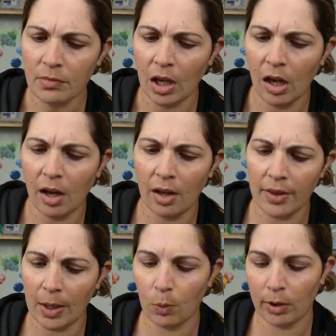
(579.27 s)
Uh,
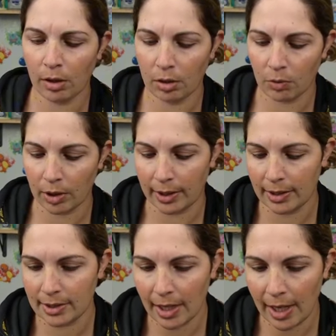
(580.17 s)
they will on
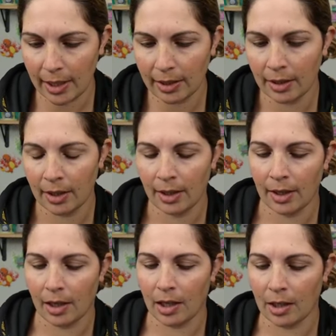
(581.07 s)
release day.
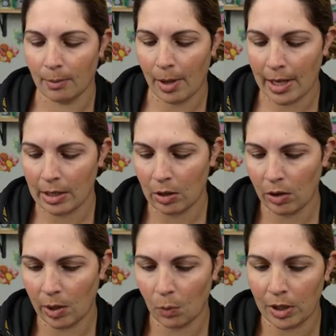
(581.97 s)
Um, I know
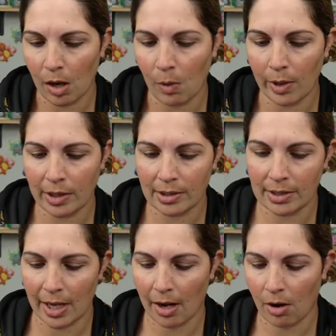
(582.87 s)
that we always
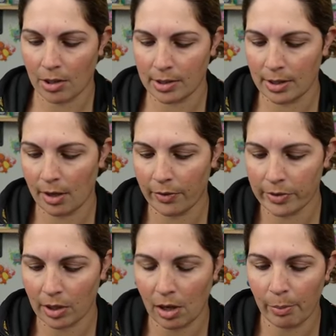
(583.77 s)
set
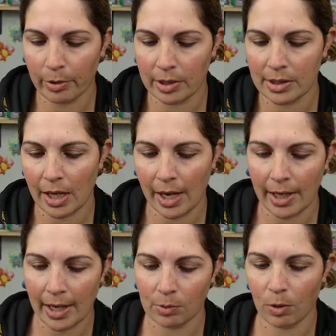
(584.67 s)
ourselves a couple aside
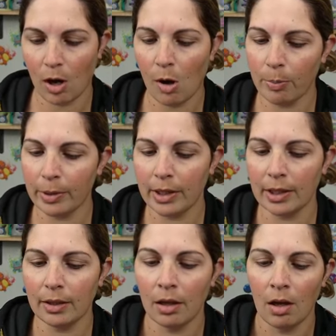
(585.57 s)
as we're
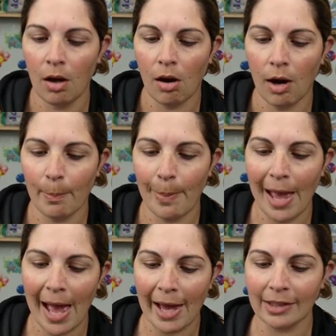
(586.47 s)
opening our
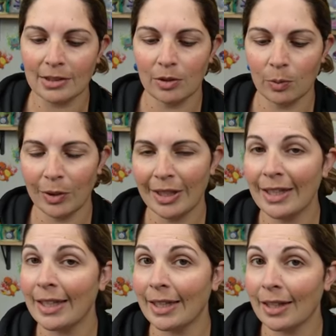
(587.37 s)
packs so that we can
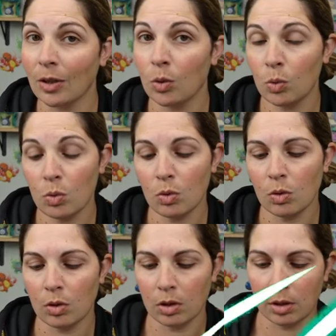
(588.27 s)
get the cool